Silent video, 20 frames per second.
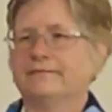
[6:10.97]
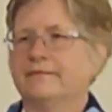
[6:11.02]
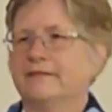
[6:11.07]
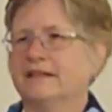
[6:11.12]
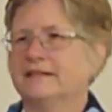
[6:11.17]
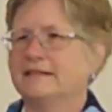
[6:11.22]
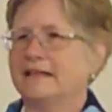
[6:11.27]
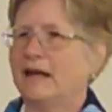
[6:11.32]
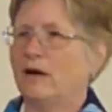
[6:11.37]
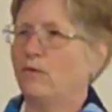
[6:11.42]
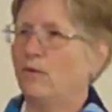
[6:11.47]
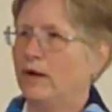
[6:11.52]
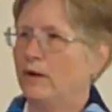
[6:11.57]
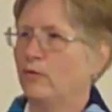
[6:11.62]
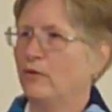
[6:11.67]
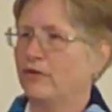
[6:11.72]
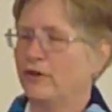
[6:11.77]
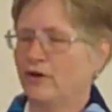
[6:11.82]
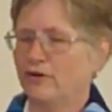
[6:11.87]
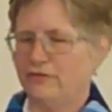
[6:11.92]
It's that way
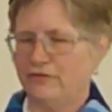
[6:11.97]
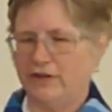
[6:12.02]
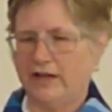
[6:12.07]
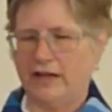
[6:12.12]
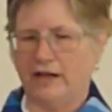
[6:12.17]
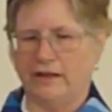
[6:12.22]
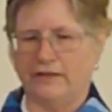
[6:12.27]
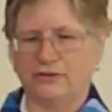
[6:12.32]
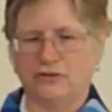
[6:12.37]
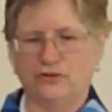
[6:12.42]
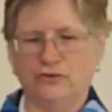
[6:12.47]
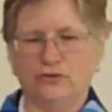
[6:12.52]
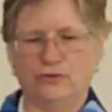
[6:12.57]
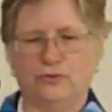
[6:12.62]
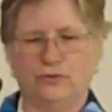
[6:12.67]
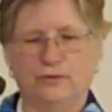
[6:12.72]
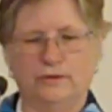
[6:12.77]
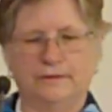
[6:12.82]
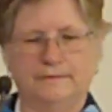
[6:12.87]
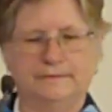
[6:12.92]
with our faith,
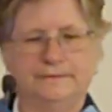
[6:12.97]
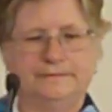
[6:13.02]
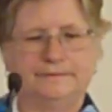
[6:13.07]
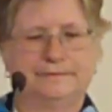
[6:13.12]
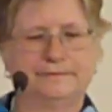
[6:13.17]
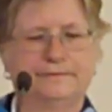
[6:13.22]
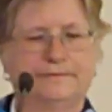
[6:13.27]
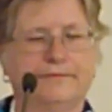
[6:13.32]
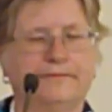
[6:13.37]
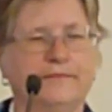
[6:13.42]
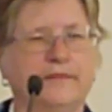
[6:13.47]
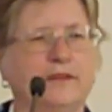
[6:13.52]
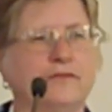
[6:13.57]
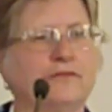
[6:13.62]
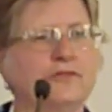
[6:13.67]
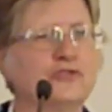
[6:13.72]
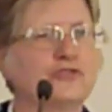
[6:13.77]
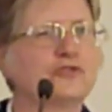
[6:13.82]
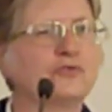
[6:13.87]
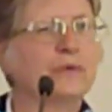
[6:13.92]
too.
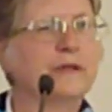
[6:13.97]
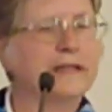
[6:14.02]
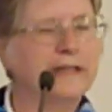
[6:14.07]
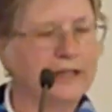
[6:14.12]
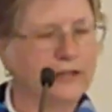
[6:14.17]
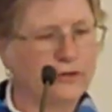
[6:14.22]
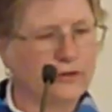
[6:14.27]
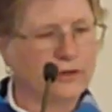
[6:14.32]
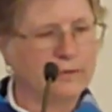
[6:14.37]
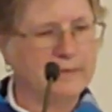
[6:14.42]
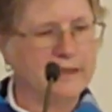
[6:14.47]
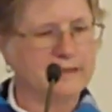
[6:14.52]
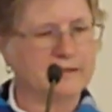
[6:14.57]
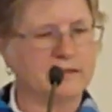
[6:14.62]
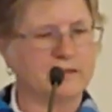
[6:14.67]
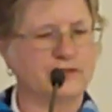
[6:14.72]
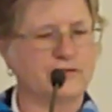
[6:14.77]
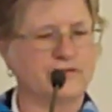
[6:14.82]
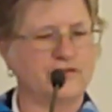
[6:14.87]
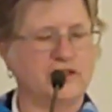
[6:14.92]
First, we hear the
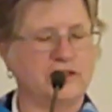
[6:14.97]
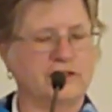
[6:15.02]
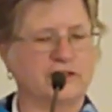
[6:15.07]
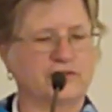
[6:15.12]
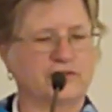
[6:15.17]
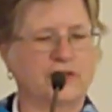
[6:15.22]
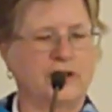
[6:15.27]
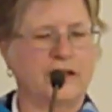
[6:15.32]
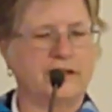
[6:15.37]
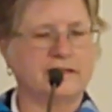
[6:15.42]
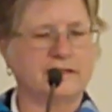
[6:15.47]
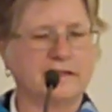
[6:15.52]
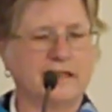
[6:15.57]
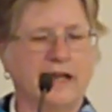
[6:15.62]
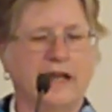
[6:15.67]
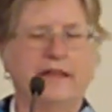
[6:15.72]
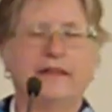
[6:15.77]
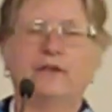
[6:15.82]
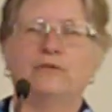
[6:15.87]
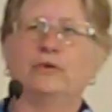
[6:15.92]
message of Jesus Christ,
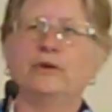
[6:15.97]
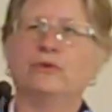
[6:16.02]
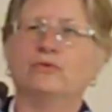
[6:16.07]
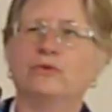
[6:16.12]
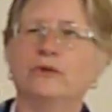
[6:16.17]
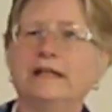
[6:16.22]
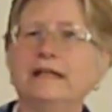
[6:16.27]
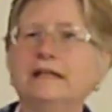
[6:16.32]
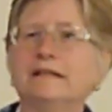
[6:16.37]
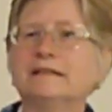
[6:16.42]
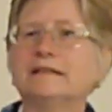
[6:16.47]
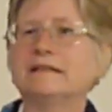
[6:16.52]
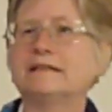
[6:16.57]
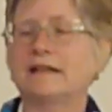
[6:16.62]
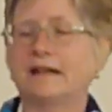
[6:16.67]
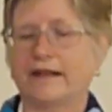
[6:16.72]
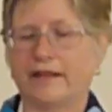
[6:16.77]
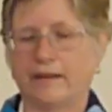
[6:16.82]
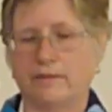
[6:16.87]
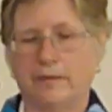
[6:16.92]
then we read and
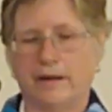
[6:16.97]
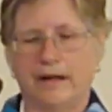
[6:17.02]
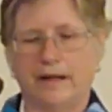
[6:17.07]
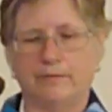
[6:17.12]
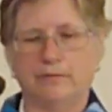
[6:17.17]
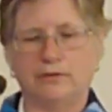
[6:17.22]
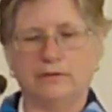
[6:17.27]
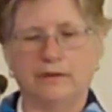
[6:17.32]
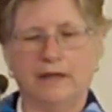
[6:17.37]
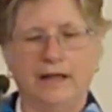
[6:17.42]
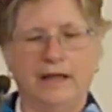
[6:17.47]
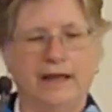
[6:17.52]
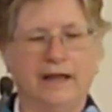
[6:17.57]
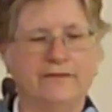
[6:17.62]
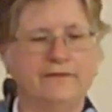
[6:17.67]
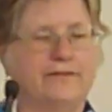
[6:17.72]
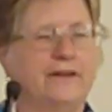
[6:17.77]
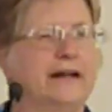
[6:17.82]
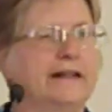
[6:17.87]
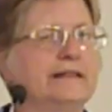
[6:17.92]
study the Bible,
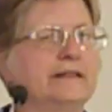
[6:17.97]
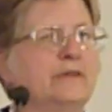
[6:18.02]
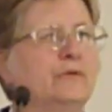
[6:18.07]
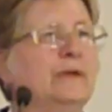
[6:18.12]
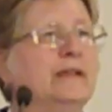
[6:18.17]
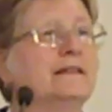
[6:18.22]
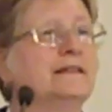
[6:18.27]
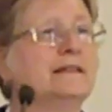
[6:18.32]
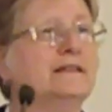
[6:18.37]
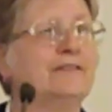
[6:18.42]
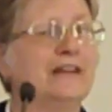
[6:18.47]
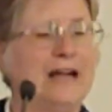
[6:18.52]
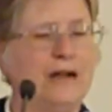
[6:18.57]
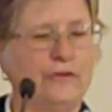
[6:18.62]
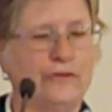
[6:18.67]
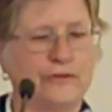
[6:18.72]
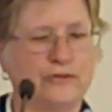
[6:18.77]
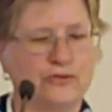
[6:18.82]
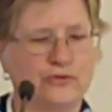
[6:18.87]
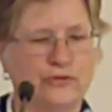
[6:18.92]
and finally we live
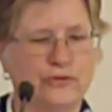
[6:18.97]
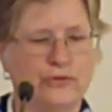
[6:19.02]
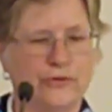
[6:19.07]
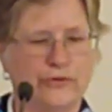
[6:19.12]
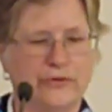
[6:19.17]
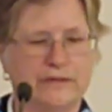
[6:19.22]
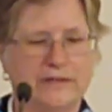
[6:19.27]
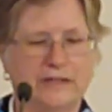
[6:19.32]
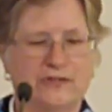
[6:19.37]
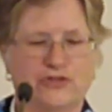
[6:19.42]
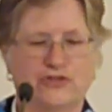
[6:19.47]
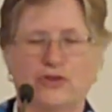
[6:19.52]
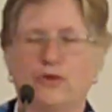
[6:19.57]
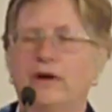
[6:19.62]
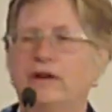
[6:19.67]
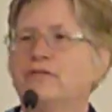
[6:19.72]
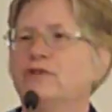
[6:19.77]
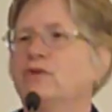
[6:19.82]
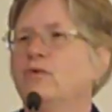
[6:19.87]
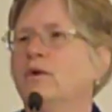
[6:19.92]
out the truths that show
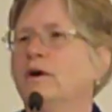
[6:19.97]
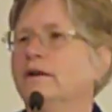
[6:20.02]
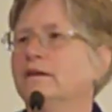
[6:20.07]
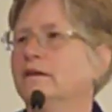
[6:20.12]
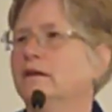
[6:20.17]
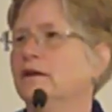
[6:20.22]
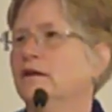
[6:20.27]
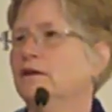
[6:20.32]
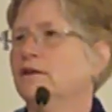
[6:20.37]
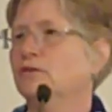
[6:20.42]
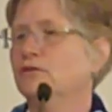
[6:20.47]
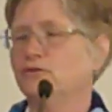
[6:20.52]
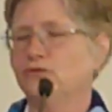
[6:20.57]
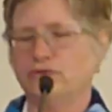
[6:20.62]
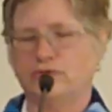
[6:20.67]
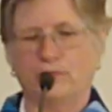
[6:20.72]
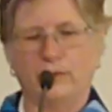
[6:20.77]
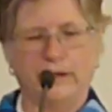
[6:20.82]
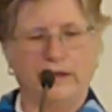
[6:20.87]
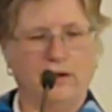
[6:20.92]
everyone
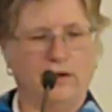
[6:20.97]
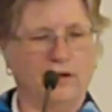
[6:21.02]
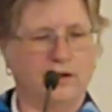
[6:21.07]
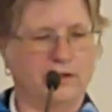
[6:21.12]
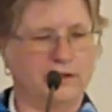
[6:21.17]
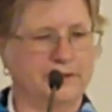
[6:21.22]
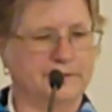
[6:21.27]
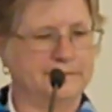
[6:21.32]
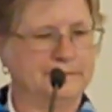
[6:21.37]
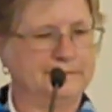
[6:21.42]
whose we are.